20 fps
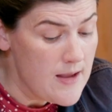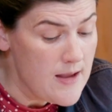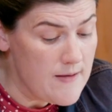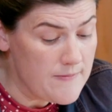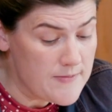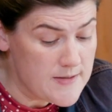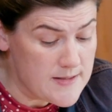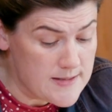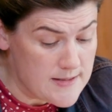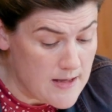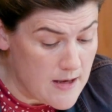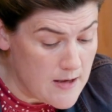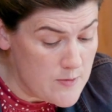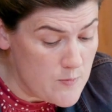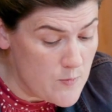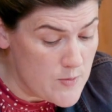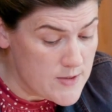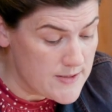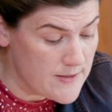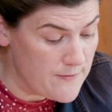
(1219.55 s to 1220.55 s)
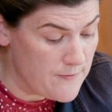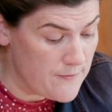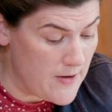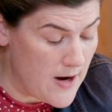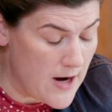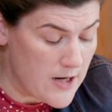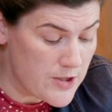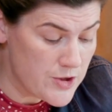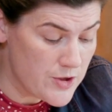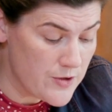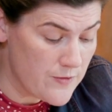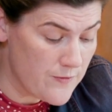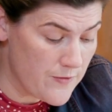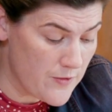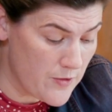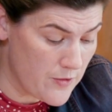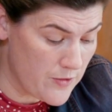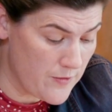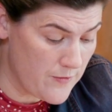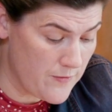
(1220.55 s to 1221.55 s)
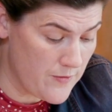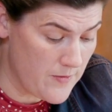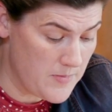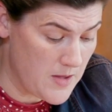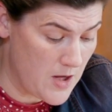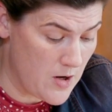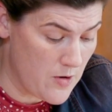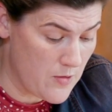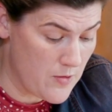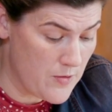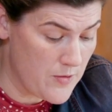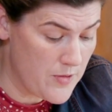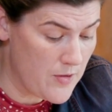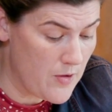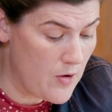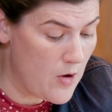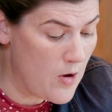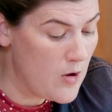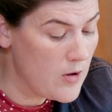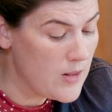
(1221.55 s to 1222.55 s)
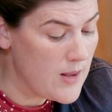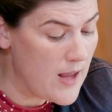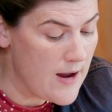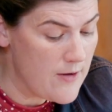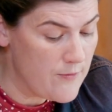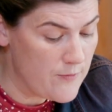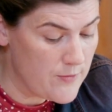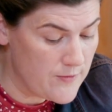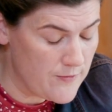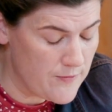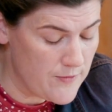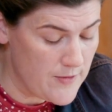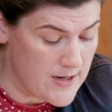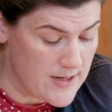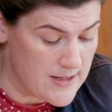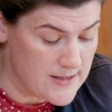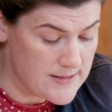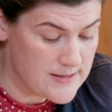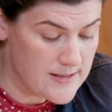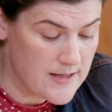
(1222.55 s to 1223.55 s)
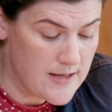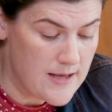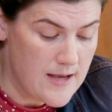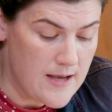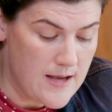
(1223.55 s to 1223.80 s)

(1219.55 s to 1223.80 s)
If the sun was a fraction further from the earth, all life would freeze.